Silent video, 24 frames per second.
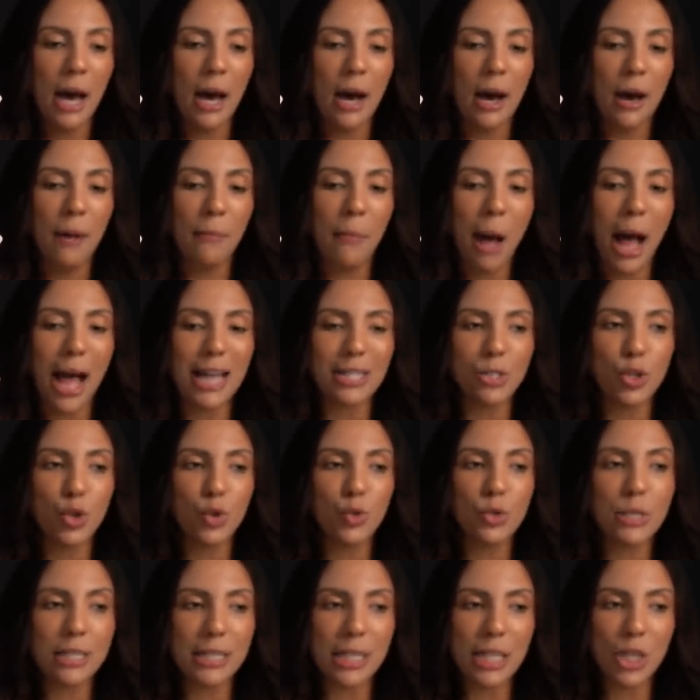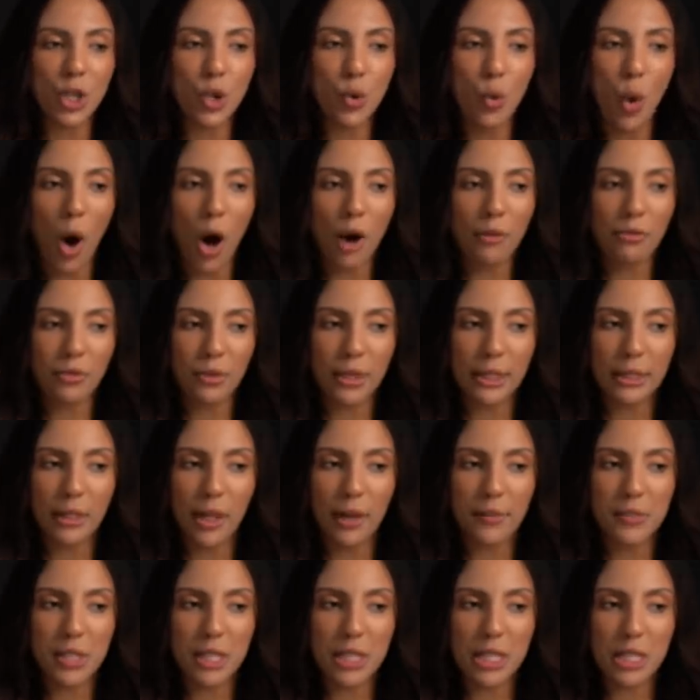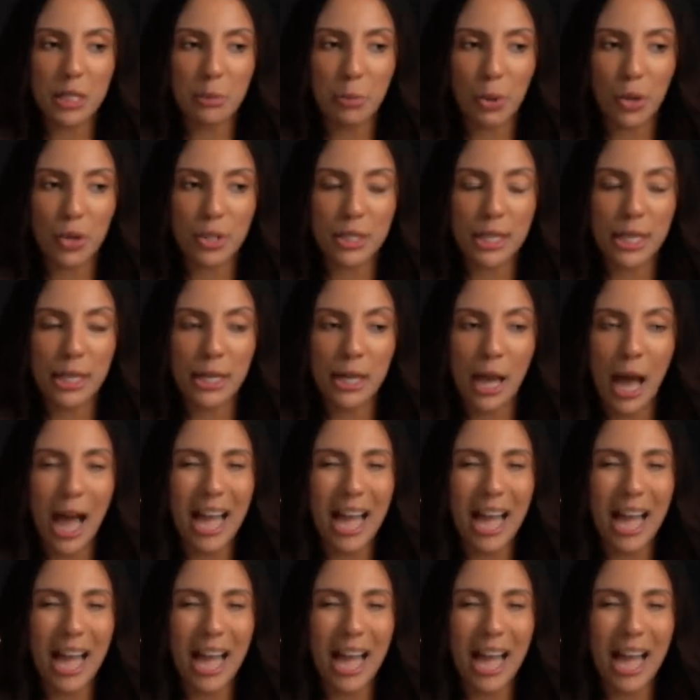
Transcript: I do see you offering love to this person.